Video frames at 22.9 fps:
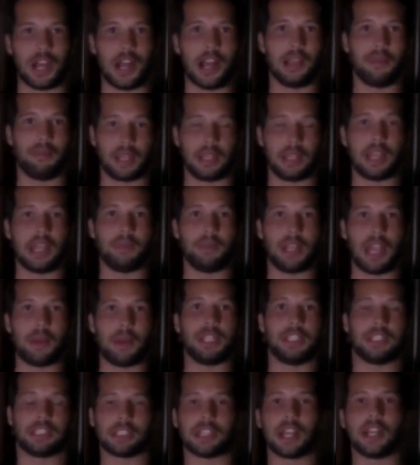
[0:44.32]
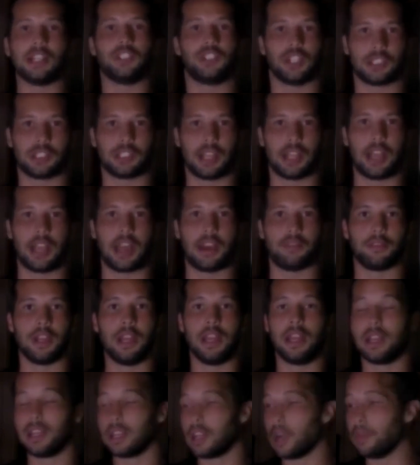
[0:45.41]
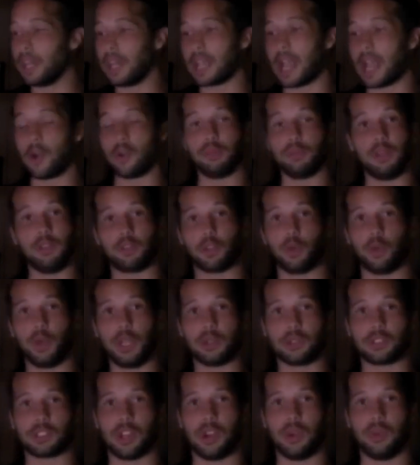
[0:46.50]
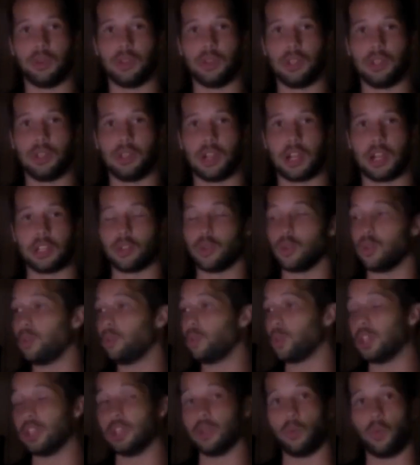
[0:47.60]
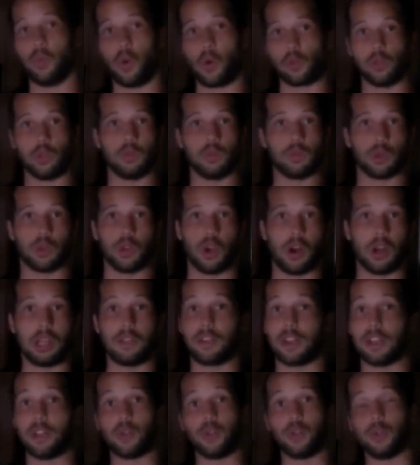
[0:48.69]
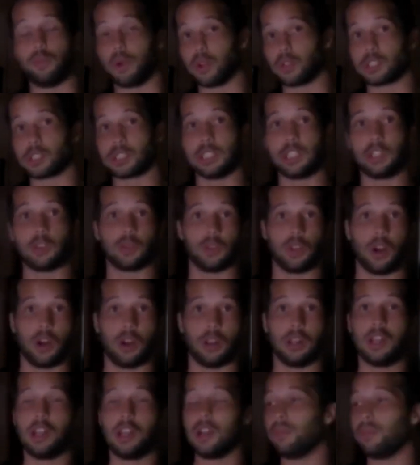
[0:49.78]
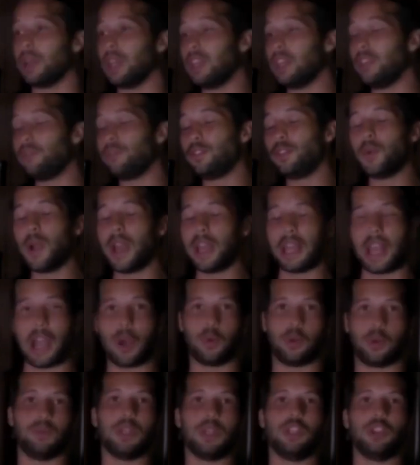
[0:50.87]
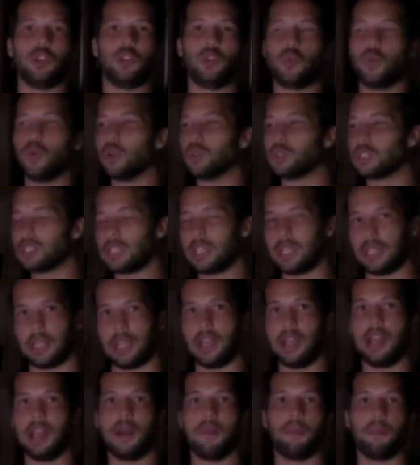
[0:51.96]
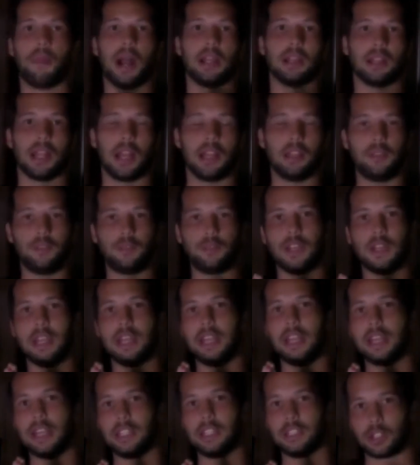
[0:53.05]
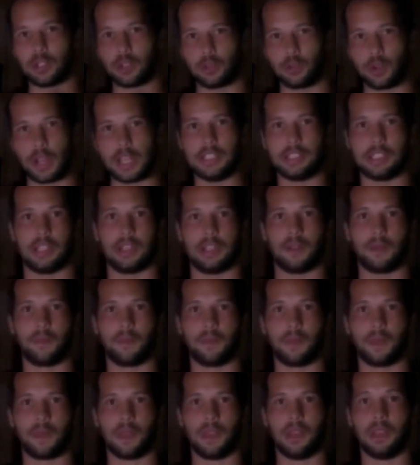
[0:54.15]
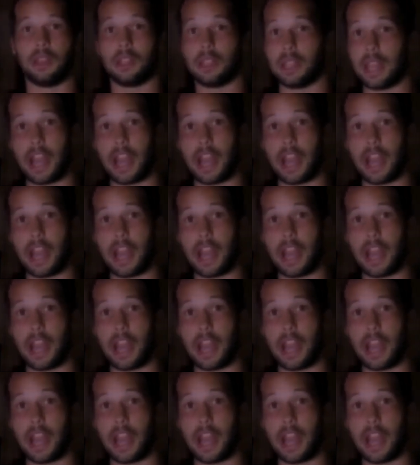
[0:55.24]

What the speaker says: see things, people who have a good mindset. I was with my brother, and I was like, oh, Andrew, I just completed this round. It's 41 kills, 1 death. That's pretty cool. Andrew looks at me from the couch. I swear to God, looks over at me and goes,